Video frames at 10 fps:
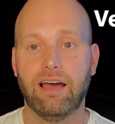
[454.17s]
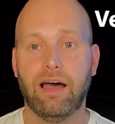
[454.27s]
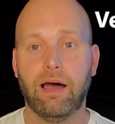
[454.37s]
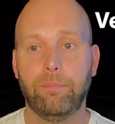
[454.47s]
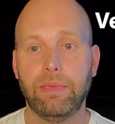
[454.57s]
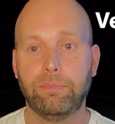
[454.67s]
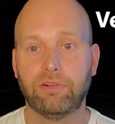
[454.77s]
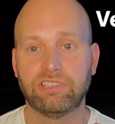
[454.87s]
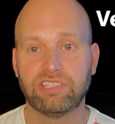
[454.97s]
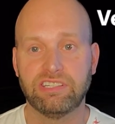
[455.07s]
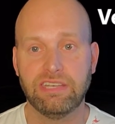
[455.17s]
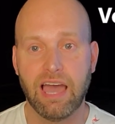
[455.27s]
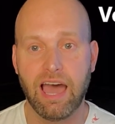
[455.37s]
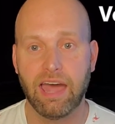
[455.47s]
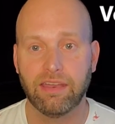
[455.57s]
Uh, people are just
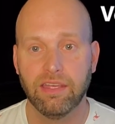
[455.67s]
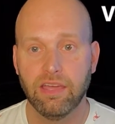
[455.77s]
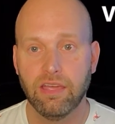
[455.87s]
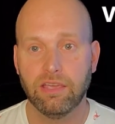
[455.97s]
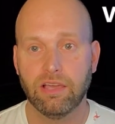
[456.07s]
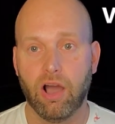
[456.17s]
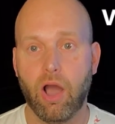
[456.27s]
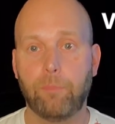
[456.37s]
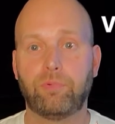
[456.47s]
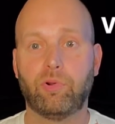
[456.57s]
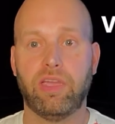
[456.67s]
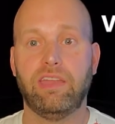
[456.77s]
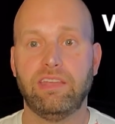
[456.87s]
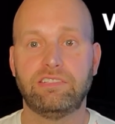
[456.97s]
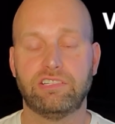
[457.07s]
not
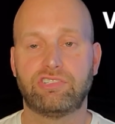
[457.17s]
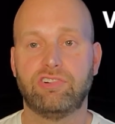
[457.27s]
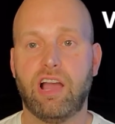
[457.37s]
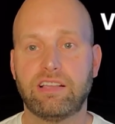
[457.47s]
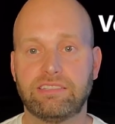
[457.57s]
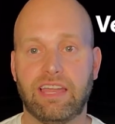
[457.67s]
upgrading to trucks,